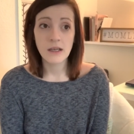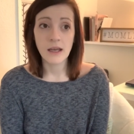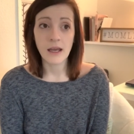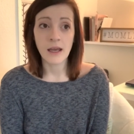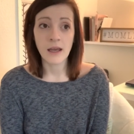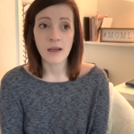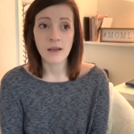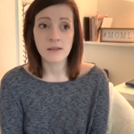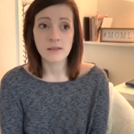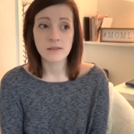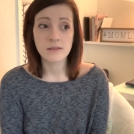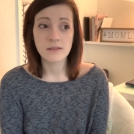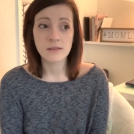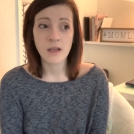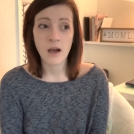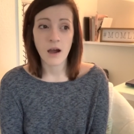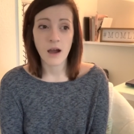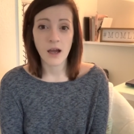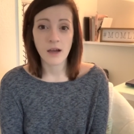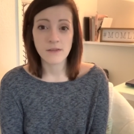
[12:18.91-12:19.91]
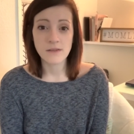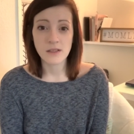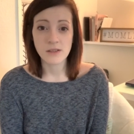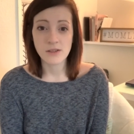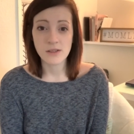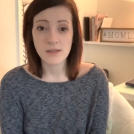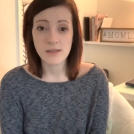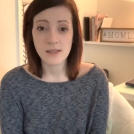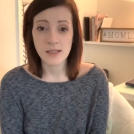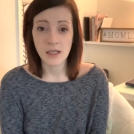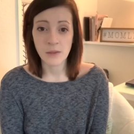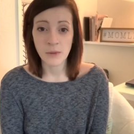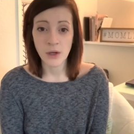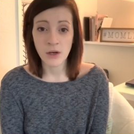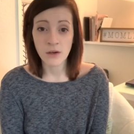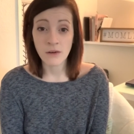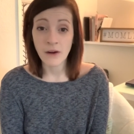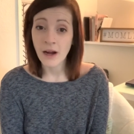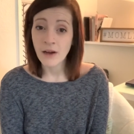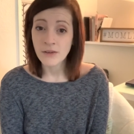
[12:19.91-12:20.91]
and not have such a
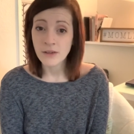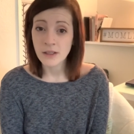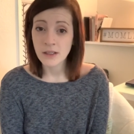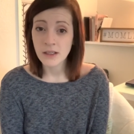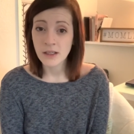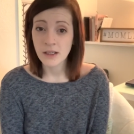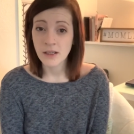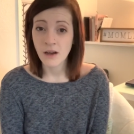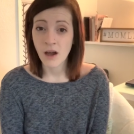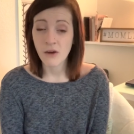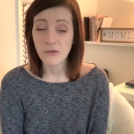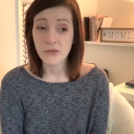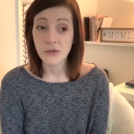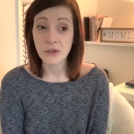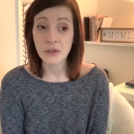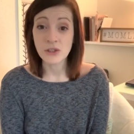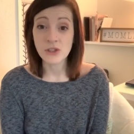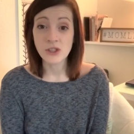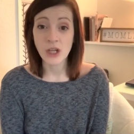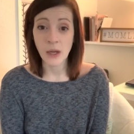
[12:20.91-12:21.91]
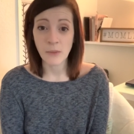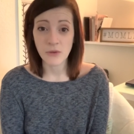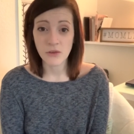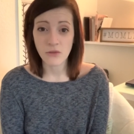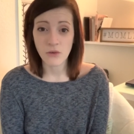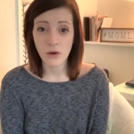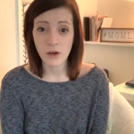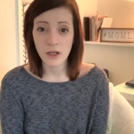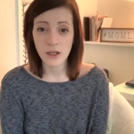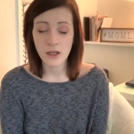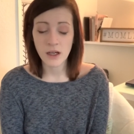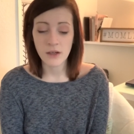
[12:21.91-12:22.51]
stigma around it and not feel ashamed for it.